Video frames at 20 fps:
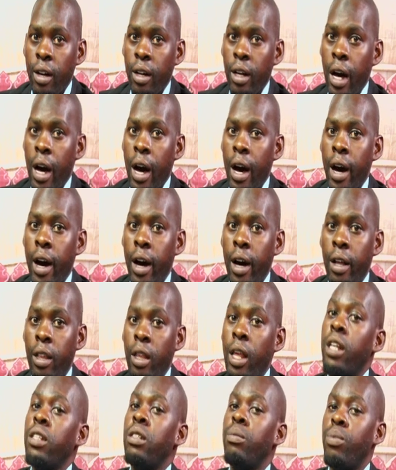
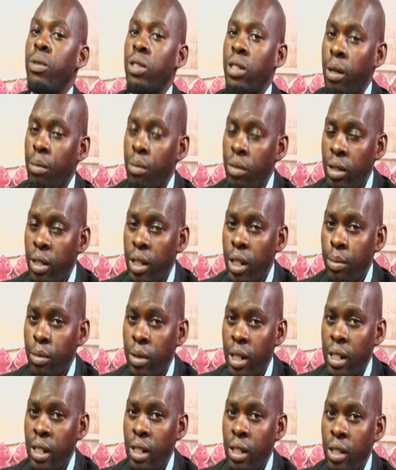especially Muslim
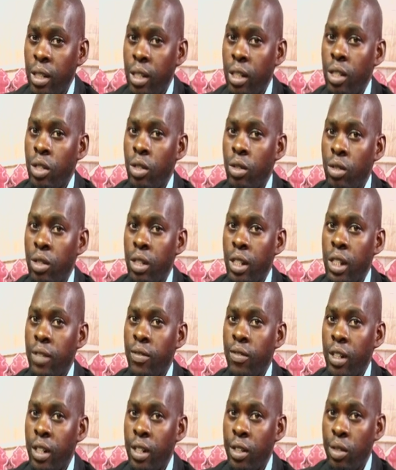ladies, yours is
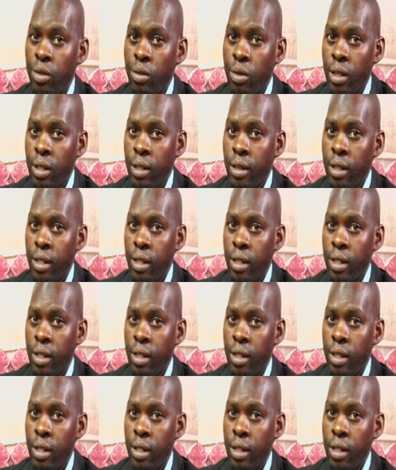very strict.